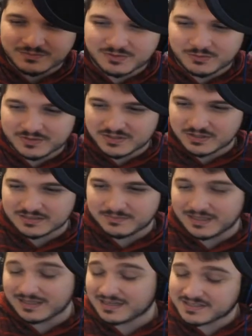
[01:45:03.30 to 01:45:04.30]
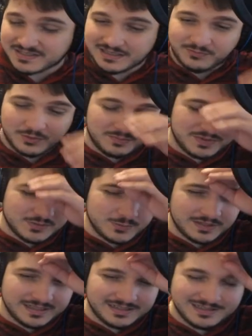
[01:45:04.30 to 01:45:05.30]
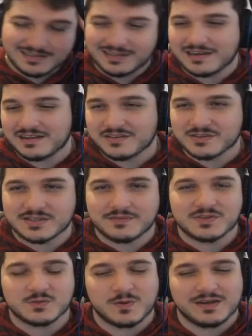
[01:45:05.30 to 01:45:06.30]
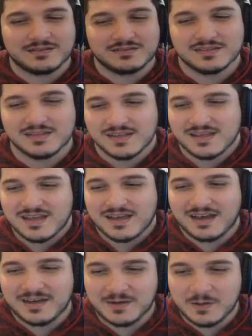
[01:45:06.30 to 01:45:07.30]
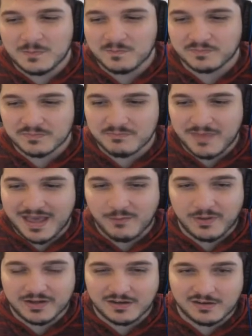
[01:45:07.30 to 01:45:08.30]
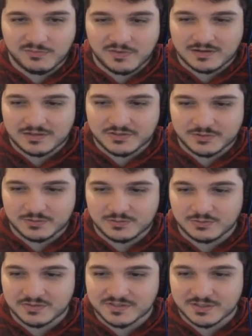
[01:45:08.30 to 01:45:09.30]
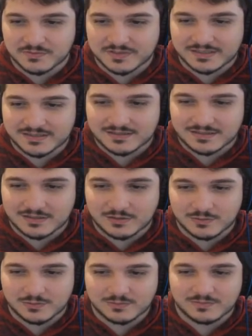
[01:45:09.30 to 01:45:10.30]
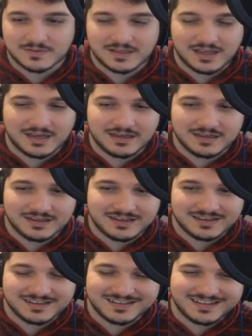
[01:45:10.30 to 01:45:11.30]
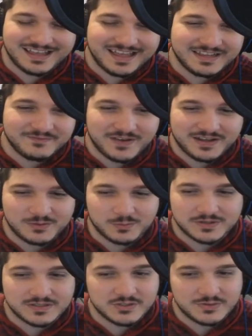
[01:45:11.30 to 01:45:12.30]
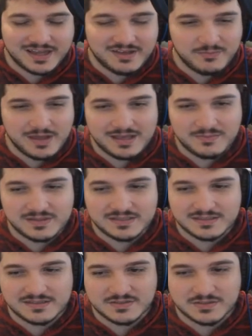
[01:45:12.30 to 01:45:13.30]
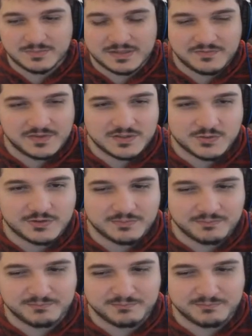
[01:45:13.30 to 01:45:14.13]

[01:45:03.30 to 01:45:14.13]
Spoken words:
bro. We talked about a lot of stuff, One Piece related, a lot of other stuff as well. Matt went off on a dude who deserved it. Yo, any final words you have, Matt? This has been a fun stream.